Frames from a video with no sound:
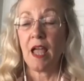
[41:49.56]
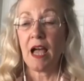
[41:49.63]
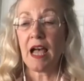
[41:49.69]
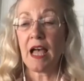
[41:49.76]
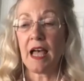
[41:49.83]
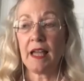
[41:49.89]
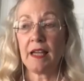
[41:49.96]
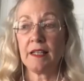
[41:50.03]

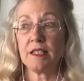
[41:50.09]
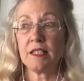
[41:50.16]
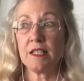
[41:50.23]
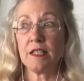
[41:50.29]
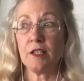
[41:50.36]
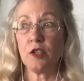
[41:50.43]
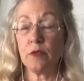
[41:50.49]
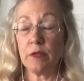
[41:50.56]
And
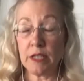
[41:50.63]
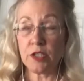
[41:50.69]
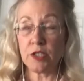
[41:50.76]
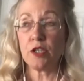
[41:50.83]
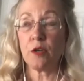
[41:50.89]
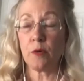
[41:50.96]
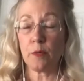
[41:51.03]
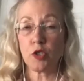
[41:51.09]
you need to
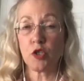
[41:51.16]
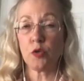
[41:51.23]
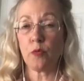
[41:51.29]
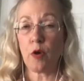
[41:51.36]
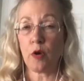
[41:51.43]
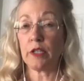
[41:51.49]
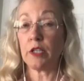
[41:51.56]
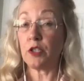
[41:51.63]
know what you
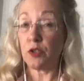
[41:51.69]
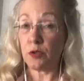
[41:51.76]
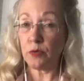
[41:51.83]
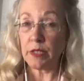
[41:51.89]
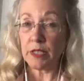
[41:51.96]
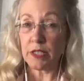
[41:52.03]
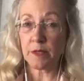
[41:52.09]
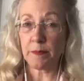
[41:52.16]
own and you
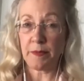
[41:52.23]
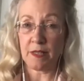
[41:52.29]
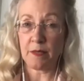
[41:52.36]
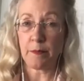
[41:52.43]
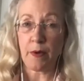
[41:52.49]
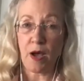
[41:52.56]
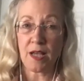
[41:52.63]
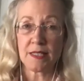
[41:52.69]
need to be the
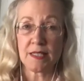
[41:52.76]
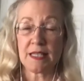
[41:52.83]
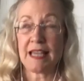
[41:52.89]
boss.